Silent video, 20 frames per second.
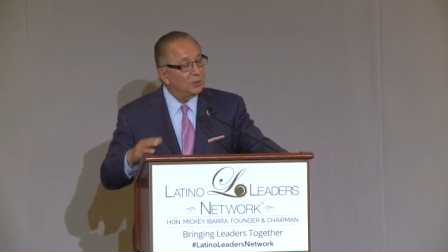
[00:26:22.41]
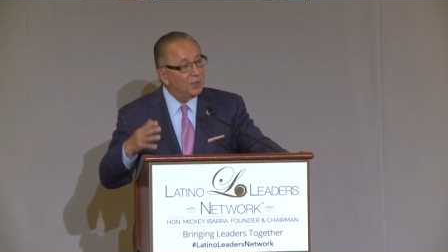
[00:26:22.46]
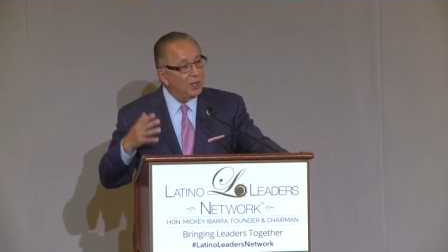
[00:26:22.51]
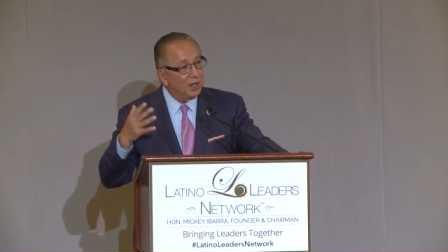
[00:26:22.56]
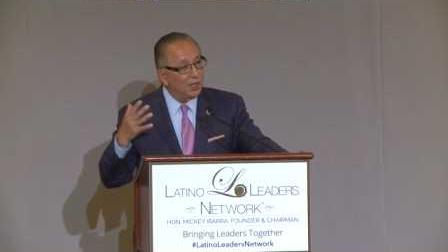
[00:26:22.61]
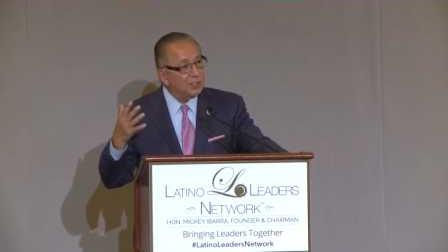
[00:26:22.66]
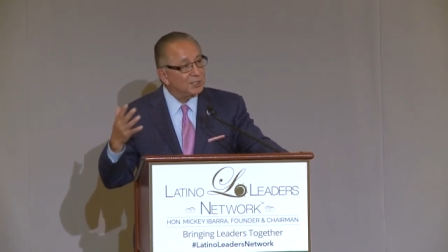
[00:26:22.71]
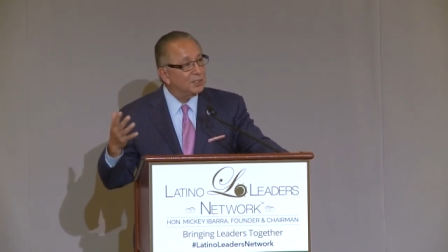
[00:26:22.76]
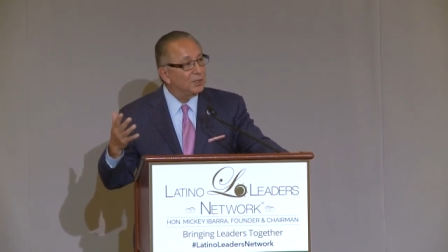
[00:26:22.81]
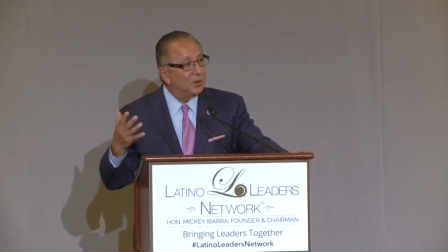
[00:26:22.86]
and we
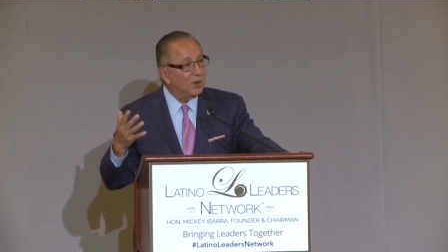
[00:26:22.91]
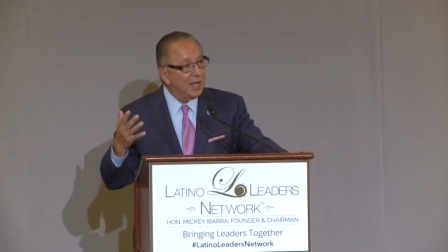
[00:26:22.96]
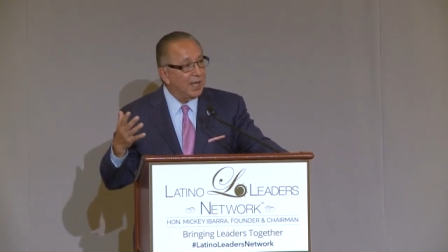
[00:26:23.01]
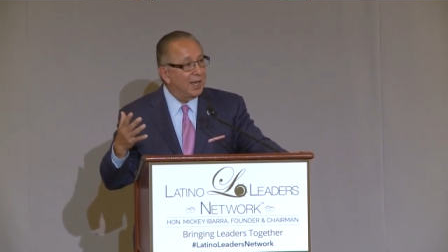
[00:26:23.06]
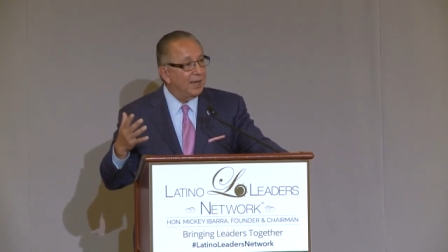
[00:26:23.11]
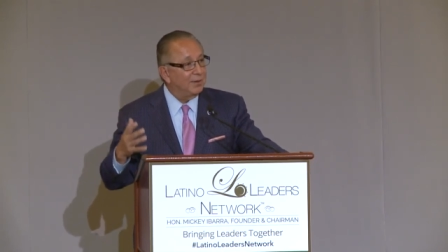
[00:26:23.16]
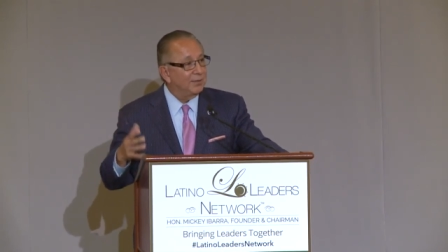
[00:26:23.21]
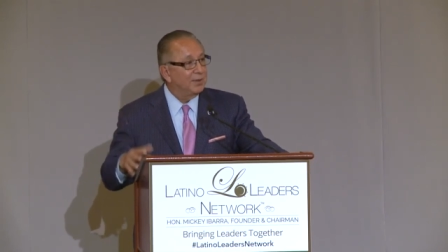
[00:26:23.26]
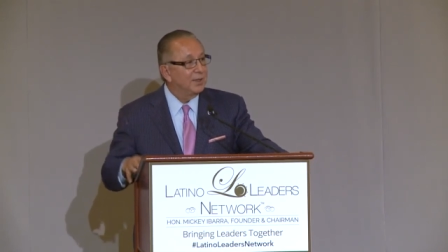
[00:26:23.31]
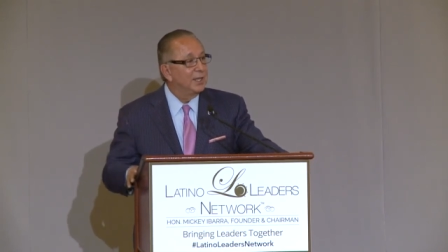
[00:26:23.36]
also
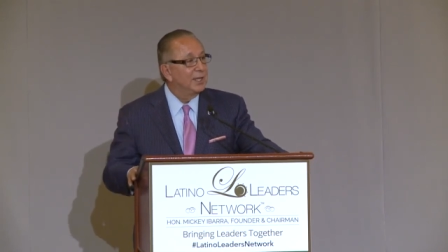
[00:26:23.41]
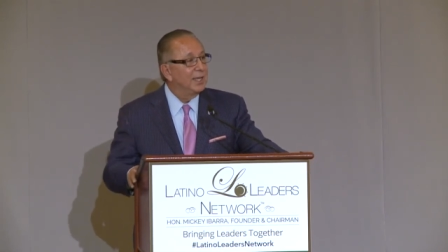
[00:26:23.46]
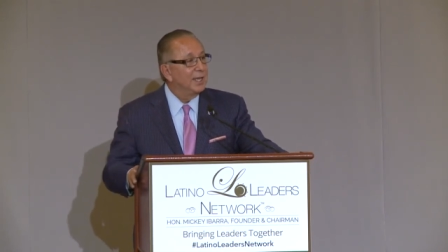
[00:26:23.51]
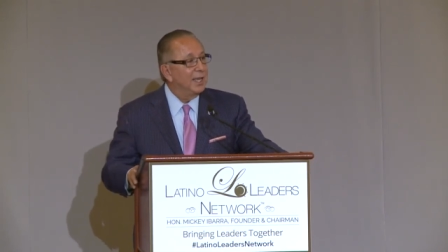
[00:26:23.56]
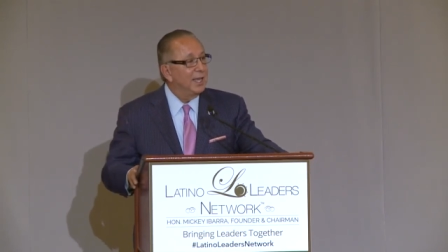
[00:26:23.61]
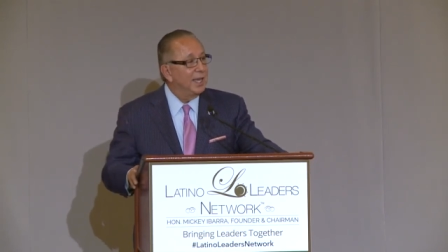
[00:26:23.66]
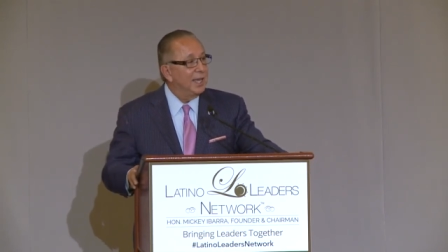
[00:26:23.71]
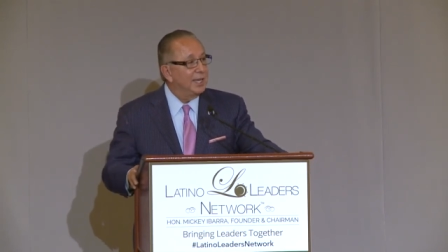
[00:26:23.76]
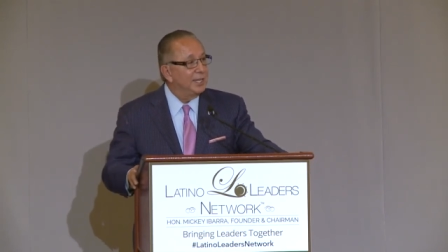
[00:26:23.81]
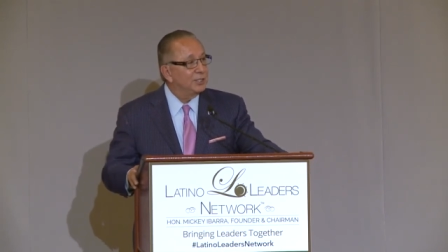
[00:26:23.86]
have
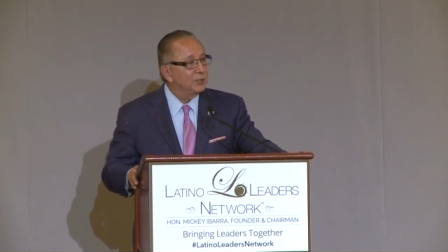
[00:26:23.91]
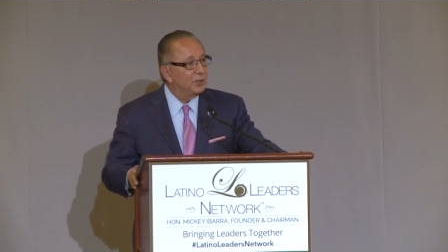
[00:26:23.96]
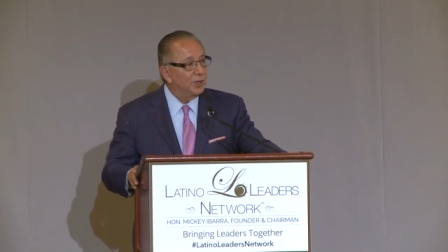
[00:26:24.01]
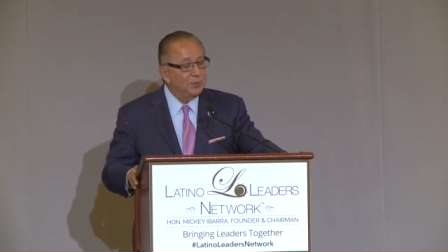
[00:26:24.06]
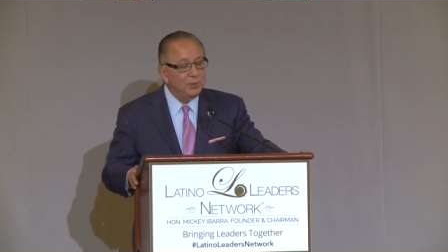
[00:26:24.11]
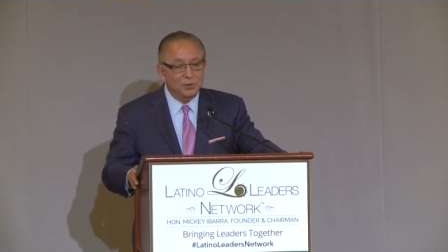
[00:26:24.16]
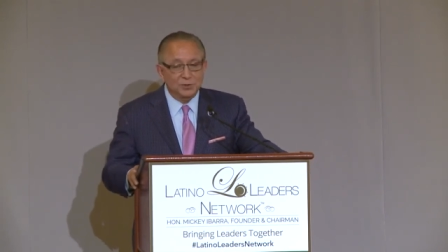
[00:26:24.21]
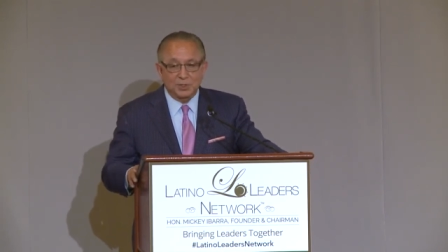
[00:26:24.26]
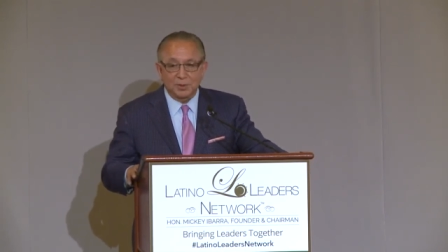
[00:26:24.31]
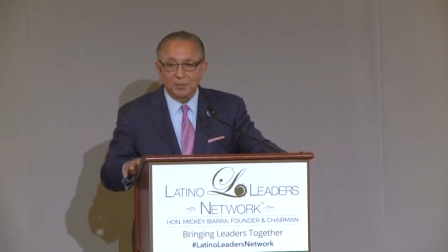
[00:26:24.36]
a
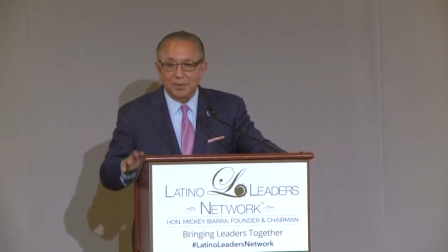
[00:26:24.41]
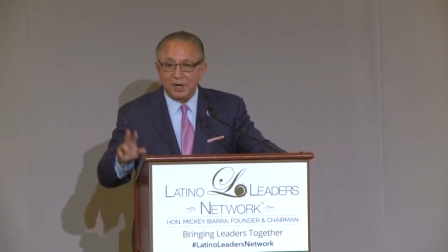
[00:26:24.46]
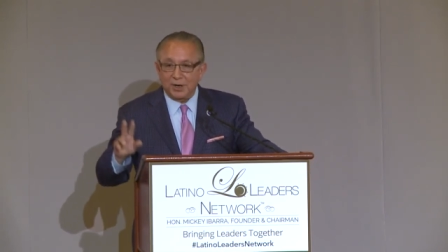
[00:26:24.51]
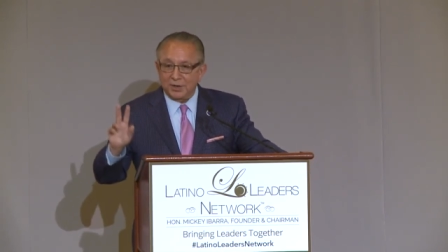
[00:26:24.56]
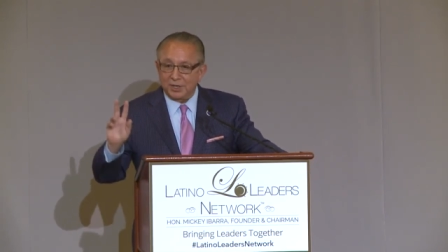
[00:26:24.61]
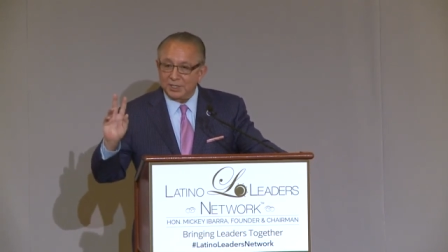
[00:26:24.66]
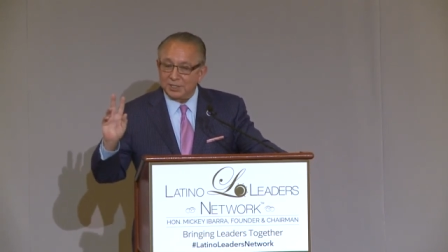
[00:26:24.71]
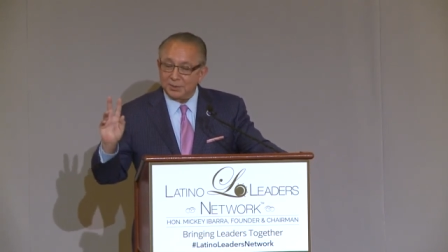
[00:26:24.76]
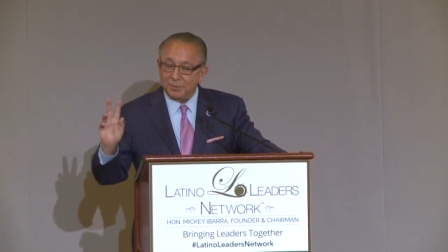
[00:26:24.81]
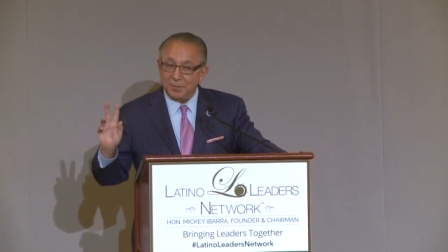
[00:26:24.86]
tribute to
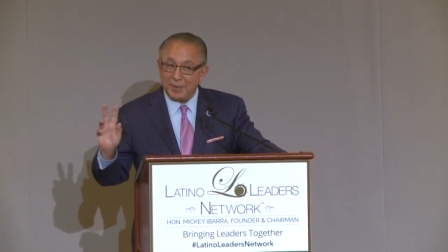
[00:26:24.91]
Mary,